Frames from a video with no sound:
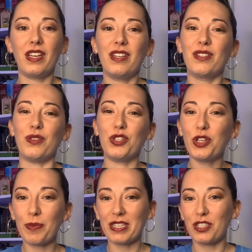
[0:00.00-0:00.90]
So do
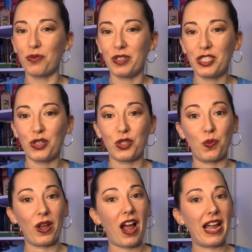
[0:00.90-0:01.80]
your best to research
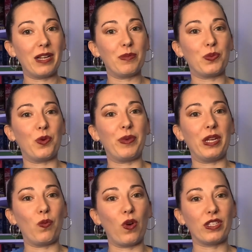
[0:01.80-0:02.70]
what items will be
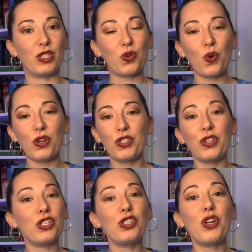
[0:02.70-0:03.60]
in what store so
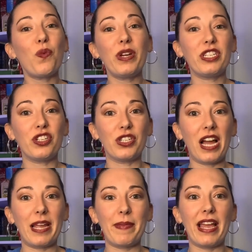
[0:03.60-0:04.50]
that you don't waste your time.